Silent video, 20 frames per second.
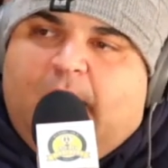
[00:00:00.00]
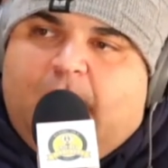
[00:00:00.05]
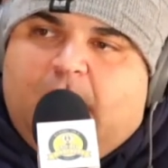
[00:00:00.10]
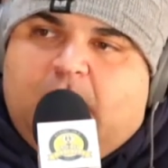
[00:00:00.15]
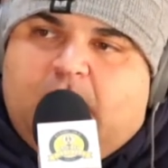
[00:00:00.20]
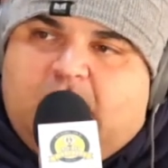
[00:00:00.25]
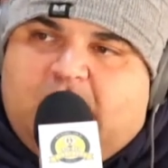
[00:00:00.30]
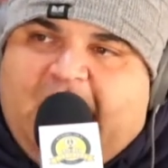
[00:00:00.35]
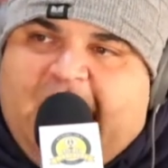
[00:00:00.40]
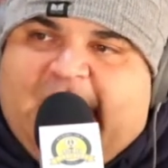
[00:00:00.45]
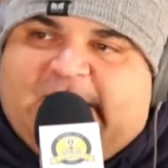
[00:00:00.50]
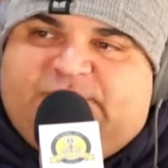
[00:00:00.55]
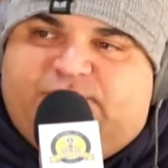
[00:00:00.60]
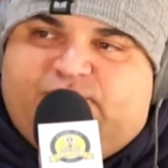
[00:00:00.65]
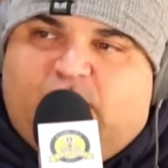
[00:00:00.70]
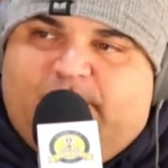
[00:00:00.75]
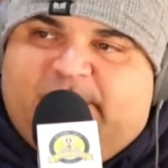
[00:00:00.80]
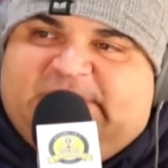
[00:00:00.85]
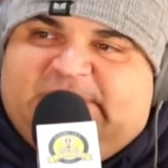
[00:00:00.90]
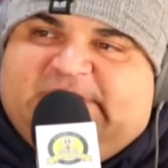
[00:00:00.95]

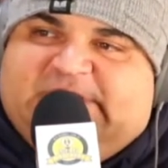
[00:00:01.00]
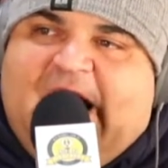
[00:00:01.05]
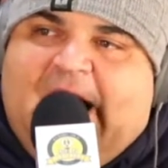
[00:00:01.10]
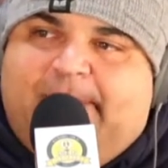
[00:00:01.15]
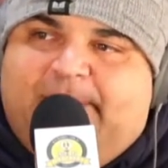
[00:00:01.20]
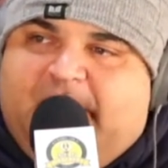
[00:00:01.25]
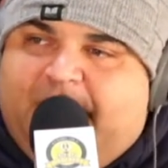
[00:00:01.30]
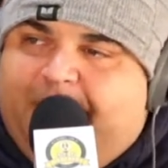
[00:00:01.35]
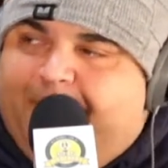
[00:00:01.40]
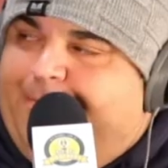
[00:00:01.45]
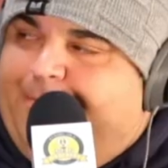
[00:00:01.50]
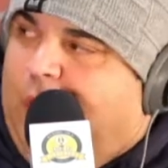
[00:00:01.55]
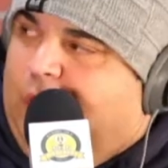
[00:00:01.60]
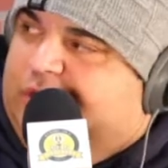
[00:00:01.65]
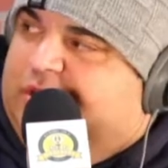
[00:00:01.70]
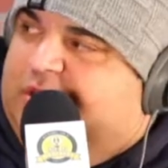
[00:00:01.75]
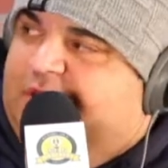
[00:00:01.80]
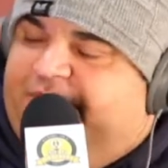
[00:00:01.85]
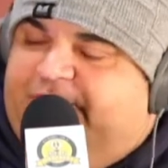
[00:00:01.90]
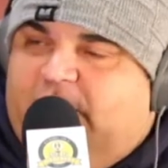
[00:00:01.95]
Classroom assignment, both
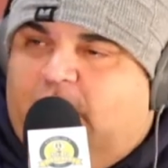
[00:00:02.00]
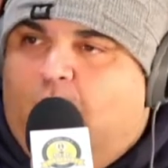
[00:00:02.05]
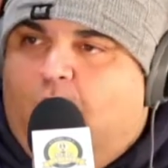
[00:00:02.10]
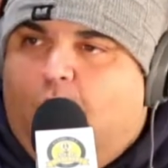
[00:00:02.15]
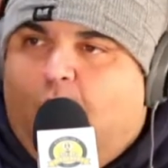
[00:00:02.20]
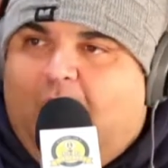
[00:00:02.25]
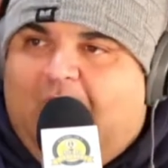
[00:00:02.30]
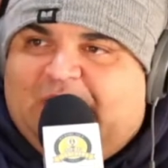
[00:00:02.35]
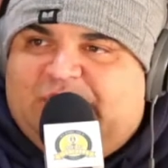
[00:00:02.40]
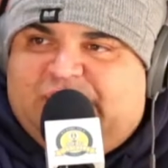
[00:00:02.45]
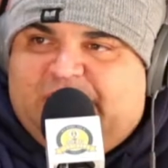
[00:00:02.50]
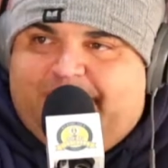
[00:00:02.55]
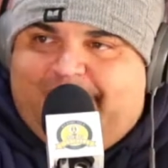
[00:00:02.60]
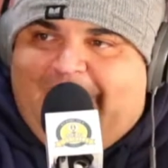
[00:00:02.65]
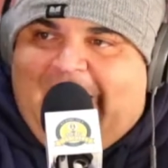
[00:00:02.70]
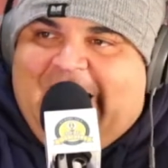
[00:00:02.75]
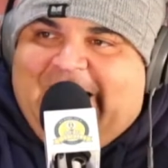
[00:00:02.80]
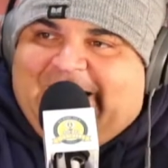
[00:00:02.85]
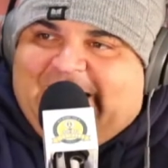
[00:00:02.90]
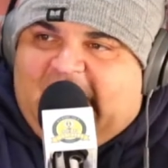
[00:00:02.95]
of you, watching
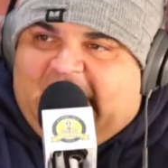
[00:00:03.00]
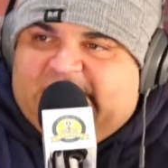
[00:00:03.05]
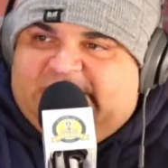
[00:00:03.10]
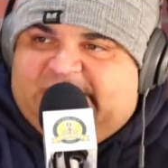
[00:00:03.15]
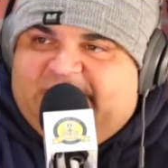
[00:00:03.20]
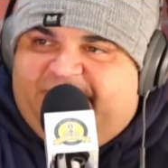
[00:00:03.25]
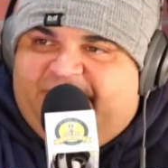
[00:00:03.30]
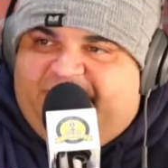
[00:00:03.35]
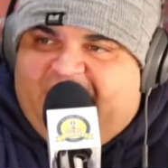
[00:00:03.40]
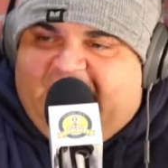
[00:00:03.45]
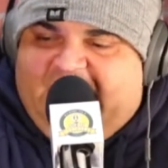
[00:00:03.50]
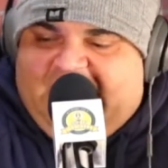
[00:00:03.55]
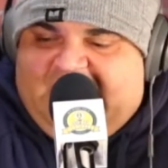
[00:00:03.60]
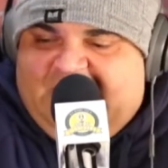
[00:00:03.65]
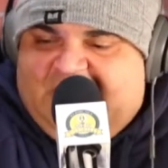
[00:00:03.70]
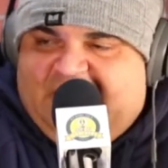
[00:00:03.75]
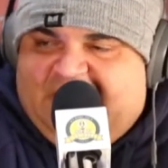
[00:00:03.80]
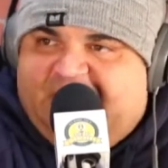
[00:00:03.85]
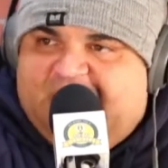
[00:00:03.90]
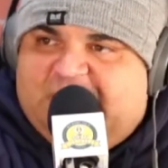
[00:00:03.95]
My Cousin Vinny
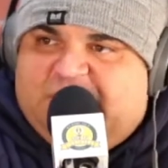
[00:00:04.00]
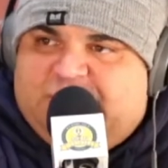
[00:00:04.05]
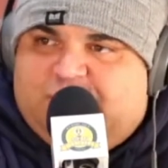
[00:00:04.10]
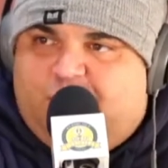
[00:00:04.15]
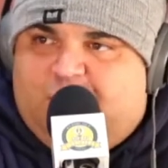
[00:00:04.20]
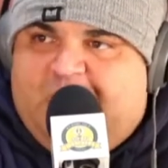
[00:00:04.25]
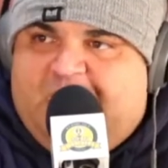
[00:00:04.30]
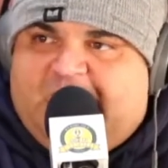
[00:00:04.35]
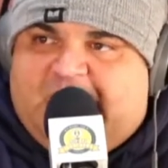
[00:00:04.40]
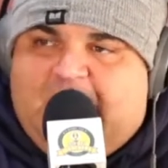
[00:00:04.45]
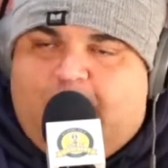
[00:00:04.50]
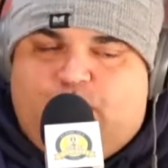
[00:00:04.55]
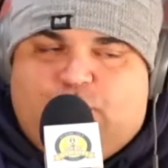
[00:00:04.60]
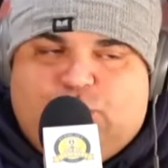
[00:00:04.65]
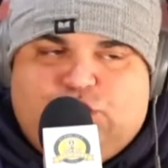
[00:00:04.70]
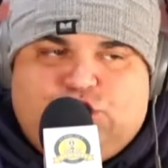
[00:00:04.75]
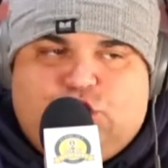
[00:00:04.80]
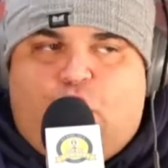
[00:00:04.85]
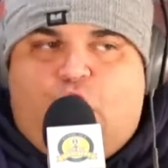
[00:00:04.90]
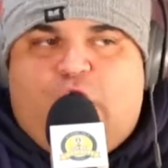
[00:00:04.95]
this week, and we're
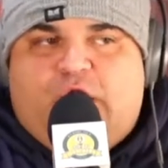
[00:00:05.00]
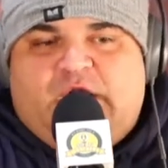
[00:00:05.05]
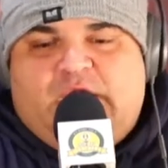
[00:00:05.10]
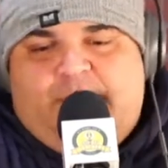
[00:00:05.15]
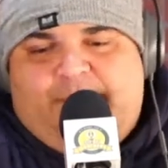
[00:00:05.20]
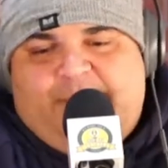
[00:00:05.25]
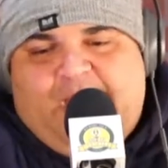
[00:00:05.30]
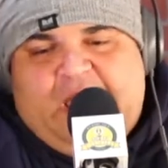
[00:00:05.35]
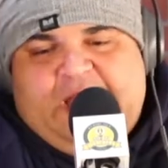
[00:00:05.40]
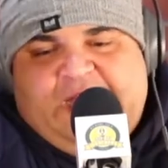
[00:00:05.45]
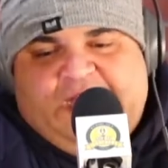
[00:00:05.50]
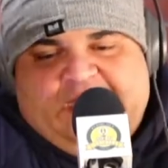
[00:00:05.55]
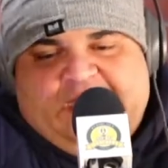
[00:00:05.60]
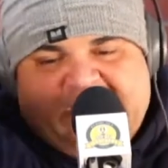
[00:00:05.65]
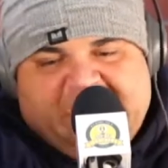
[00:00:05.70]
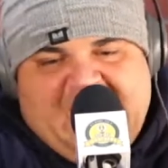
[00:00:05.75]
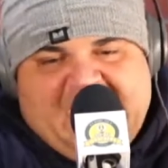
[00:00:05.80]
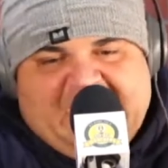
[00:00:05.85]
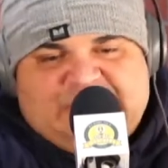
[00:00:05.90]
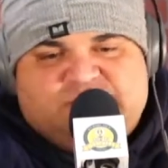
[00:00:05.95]
talking about it
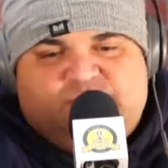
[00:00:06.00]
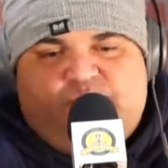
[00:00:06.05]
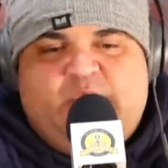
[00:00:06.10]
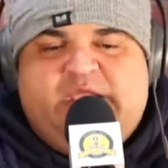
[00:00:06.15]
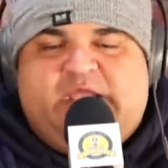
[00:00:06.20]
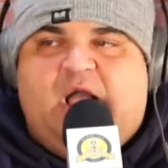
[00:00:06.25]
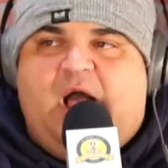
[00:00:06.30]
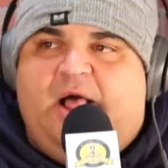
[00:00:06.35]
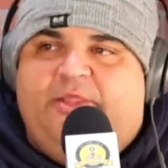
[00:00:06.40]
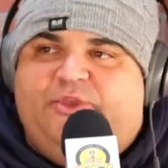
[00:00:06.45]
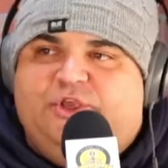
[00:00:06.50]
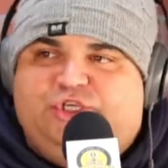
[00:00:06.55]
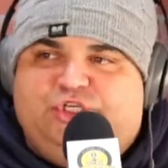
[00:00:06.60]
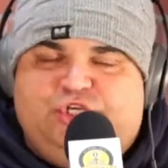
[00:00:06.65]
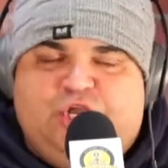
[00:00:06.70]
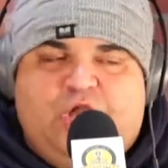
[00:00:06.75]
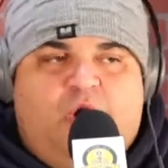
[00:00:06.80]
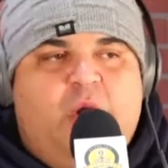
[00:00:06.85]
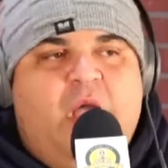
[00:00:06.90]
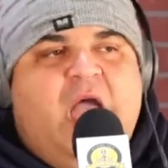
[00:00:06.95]
next week on the
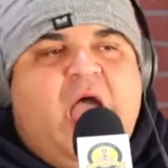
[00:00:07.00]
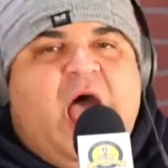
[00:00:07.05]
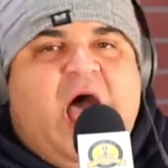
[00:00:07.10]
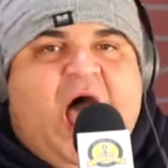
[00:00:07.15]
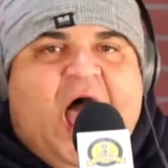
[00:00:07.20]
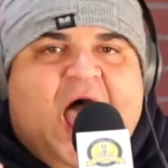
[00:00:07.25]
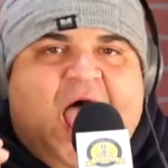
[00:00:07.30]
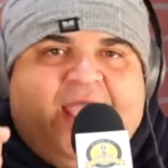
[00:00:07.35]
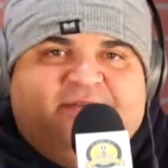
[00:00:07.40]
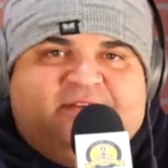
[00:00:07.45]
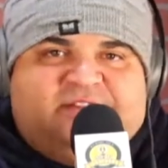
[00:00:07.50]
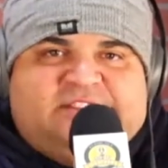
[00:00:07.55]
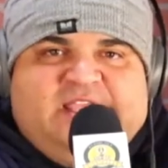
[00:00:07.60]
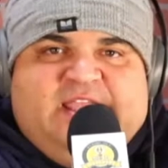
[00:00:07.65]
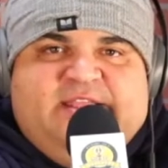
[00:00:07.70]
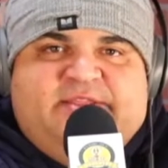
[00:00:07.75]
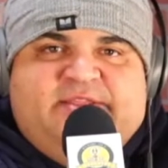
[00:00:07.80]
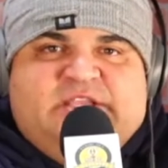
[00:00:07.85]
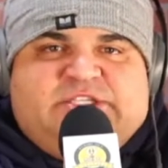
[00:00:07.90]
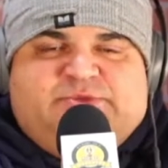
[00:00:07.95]
show. I've
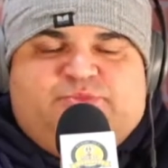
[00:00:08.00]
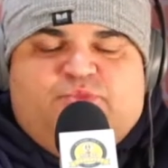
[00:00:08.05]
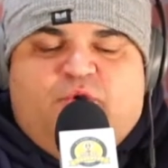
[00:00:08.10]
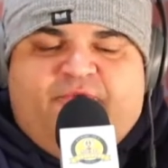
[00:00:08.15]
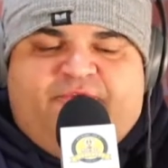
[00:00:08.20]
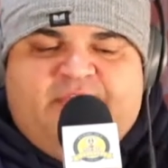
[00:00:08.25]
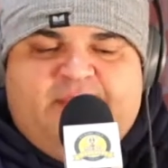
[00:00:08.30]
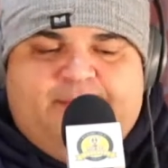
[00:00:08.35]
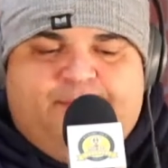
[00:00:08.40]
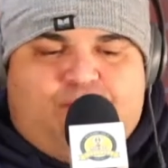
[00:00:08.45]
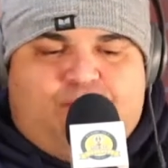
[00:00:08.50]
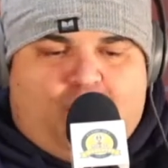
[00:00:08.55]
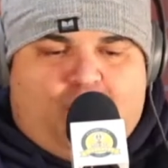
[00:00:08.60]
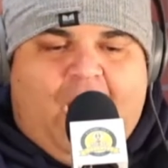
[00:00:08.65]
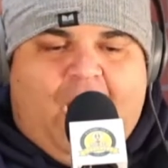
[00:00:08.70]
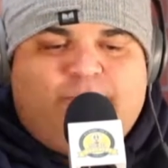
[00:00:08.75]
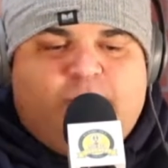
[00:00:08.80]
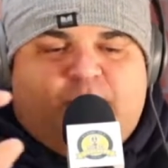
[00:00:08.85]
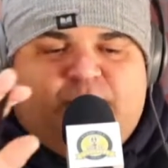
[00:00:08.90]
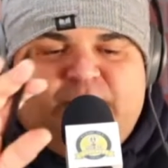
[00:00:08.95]
seen this movie,
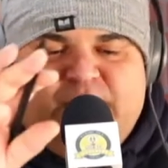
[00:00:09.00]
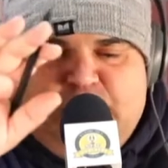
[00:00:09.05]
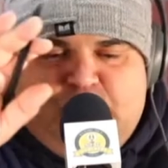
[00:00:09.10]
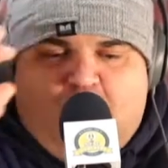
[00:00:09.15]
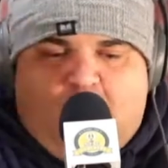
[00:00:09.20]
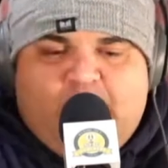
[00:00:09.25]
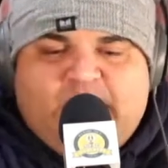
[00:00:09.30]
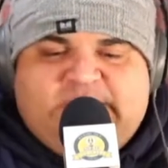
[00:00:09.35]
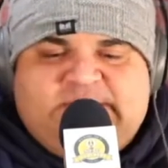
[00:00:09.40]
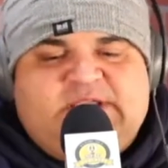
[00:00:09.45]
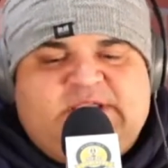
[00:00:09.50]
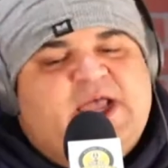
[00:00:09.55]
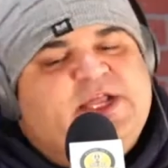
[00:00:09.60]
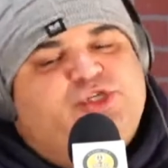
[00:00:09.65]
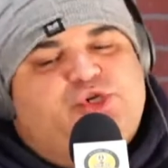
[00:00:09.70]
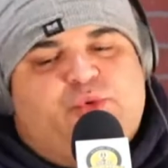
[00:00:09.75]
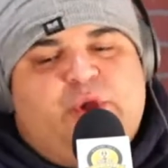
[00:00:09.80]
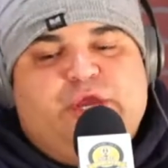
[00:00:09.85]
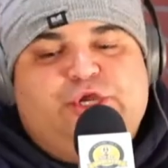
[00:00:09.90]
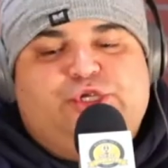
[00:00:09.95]
probably, no
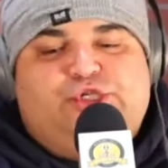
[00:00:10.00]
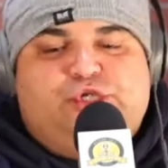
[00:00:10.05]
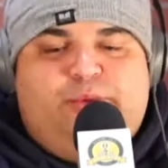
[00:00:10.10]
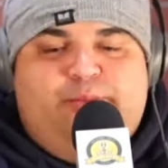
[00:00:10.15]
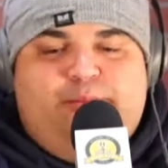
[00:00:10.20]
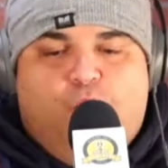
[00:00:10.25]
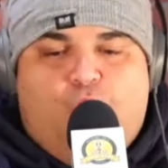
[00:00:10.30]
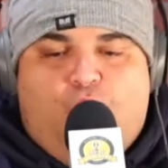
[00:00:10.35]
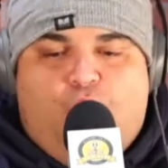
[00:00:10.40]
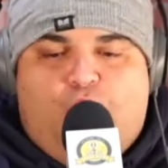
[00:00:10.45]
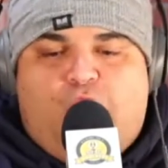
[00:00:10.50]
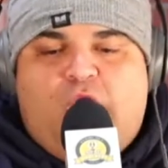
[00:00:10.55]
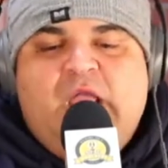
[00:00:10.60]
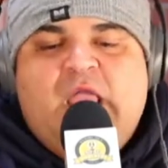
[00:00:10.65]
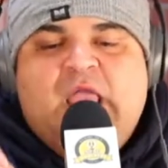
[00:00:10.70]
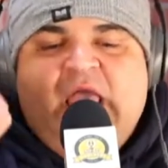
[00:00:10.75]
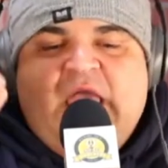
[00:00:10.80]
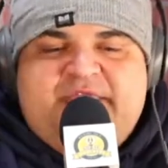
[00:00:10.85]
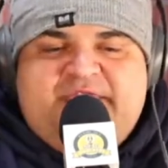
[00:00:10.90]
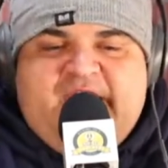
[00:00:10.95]
exaggeration, more
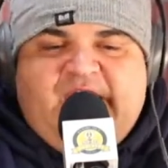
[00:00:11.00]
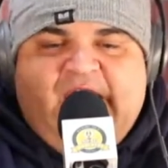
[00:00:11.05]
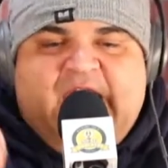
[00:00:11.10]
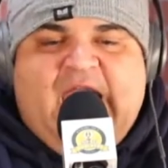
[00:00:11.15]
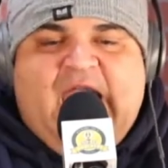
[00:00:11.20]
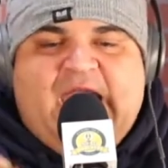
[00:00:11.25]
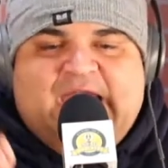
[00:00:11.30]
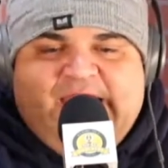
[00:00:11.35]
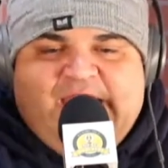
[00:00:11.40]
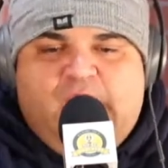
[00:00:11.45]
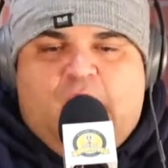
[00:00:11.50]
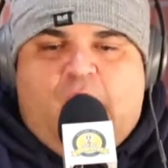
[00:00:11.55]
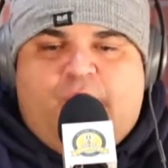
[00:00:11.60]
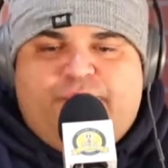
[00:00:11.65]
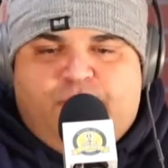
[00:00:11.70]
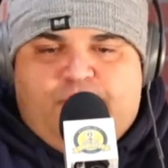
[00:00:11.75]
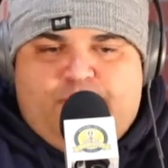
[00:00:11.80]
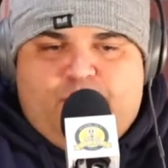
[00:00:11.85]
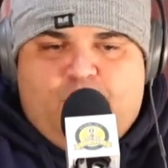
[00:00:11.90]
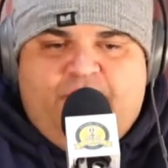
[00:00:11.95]
than any
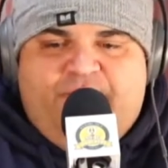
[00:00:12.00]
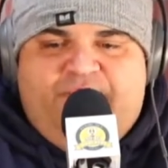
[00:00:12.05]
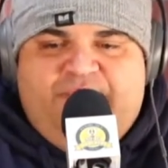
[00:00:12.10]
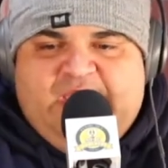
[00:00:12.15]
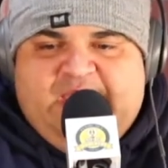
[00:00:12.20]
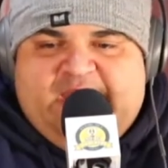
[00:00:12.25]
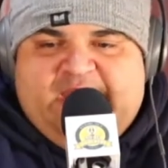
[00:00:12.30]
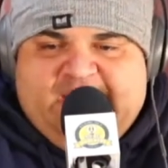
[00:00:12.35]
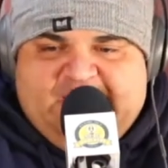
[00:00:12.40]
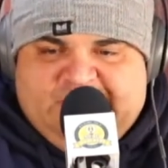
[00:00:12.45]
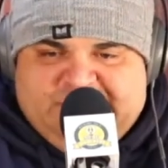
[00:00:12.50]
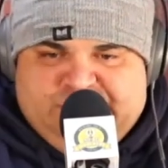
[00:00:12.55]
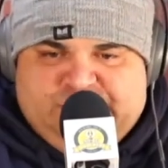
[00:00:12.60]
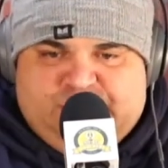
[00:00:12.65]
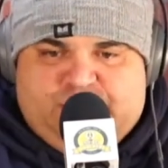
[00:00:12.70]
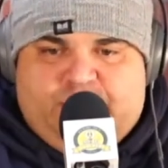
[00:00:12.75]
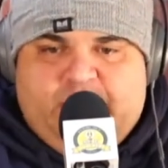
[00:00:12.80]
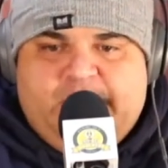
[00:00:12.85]
other movie in history.